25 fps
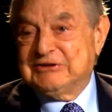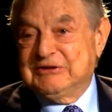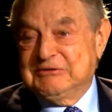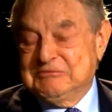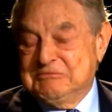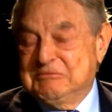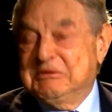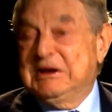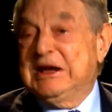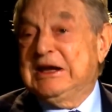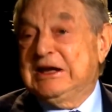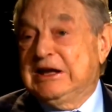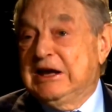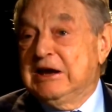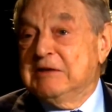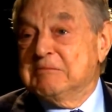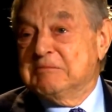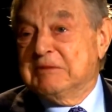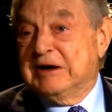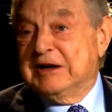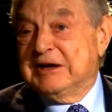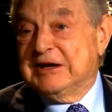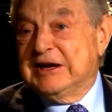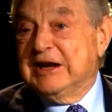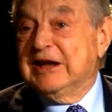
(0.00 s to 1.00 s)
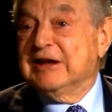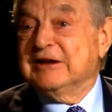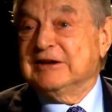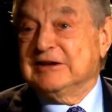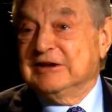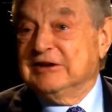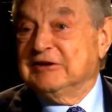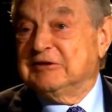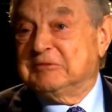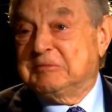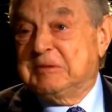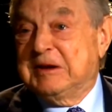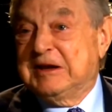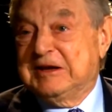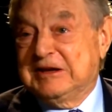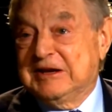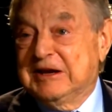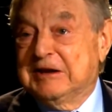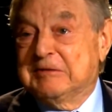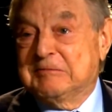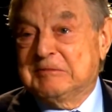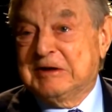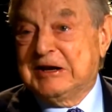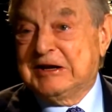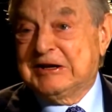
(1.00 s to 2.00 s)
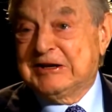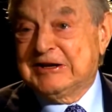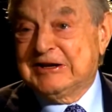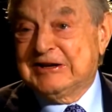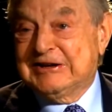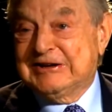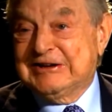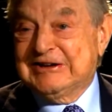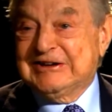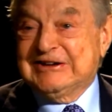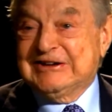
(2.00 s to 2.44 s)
making money and in spending money.